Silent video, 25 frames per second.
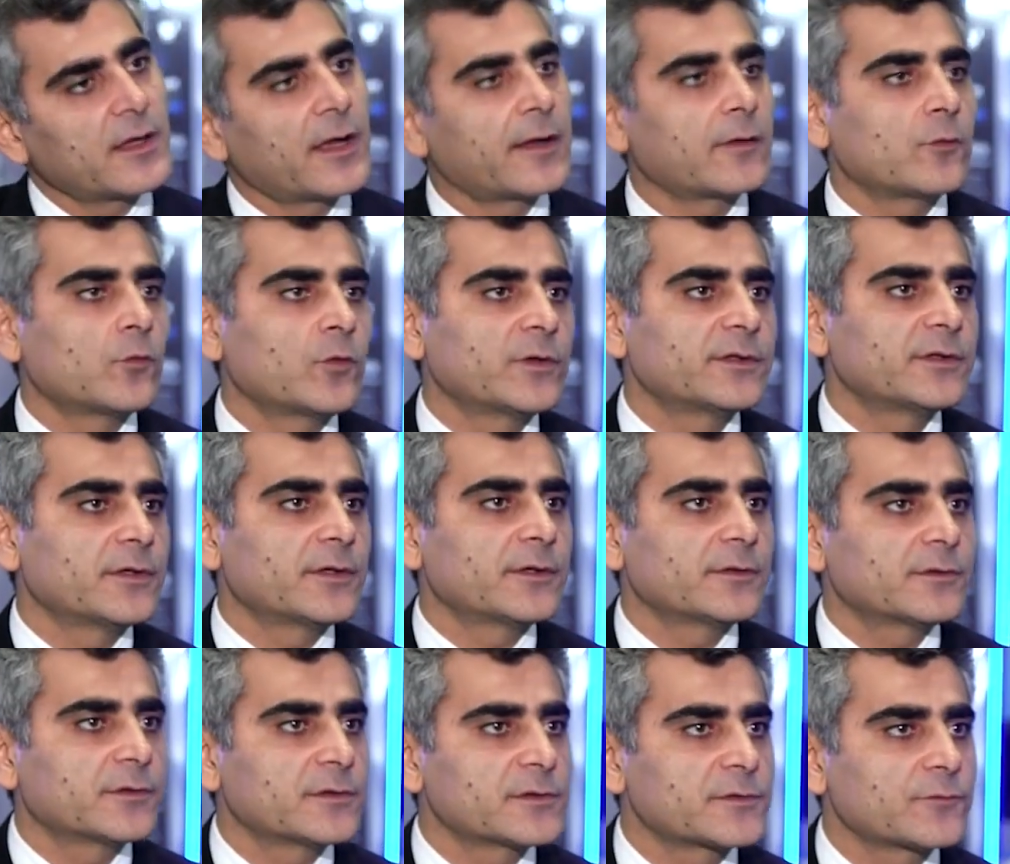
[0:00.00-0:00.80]
and whether
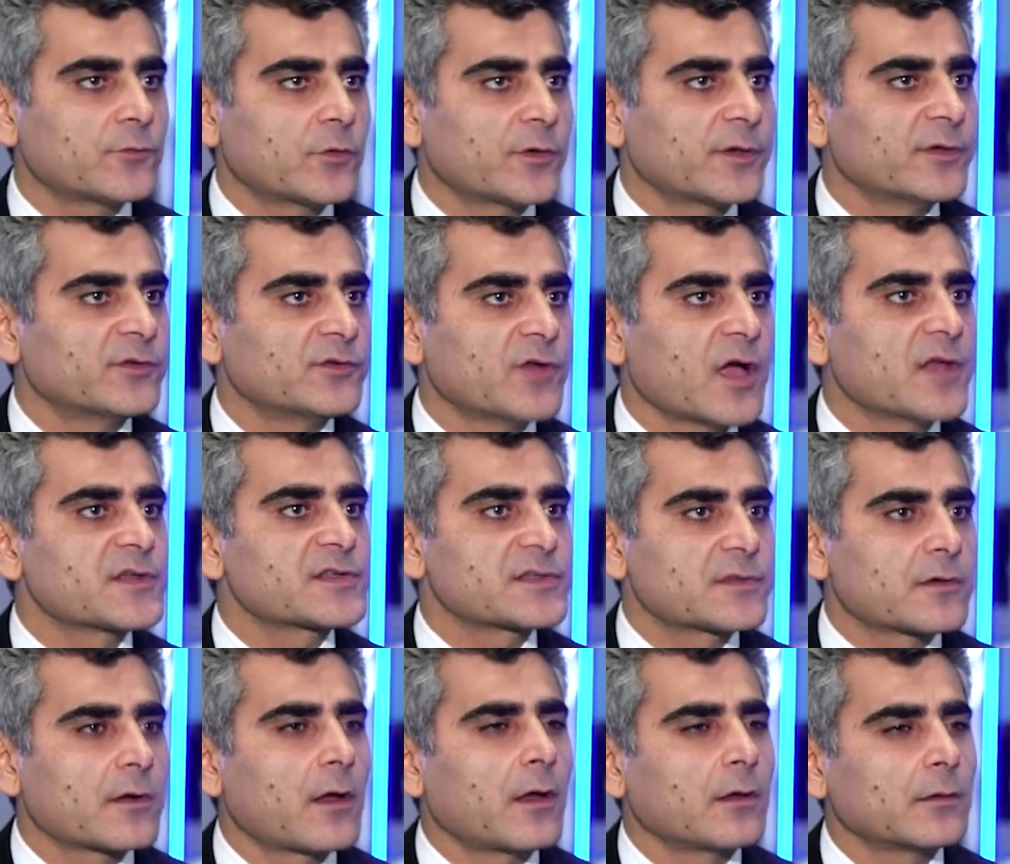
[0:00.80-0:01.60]
it is for
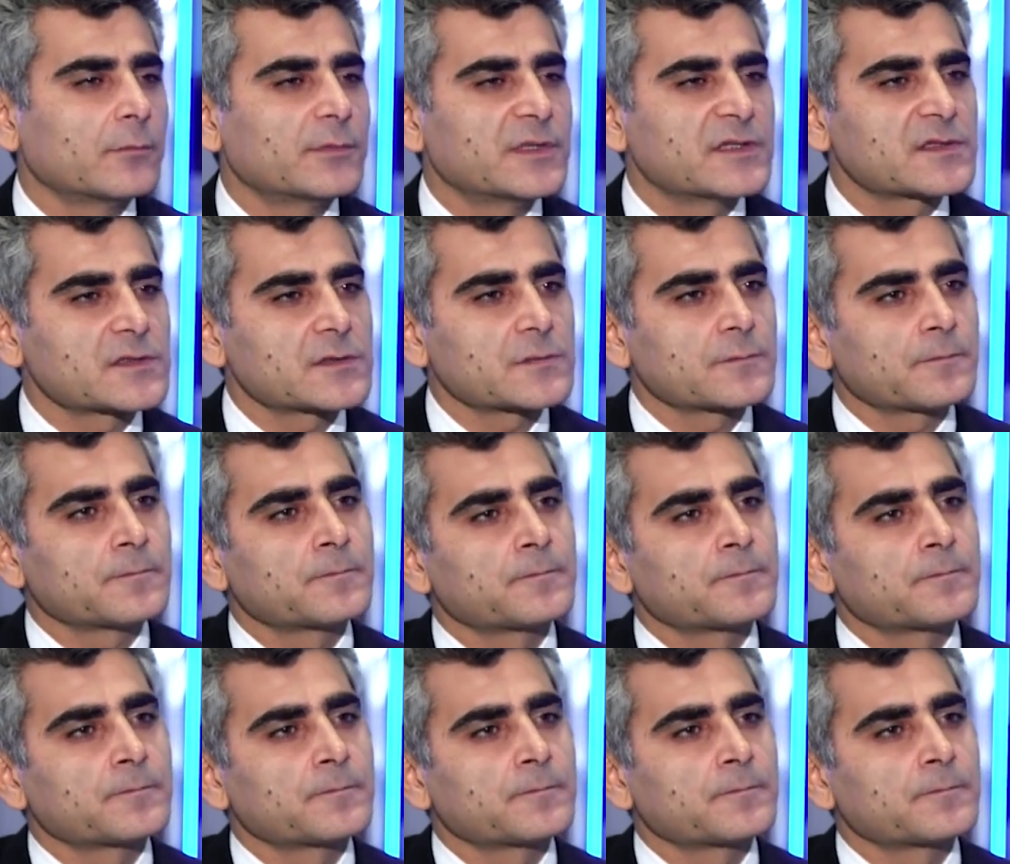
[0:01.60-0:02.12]
industrial means?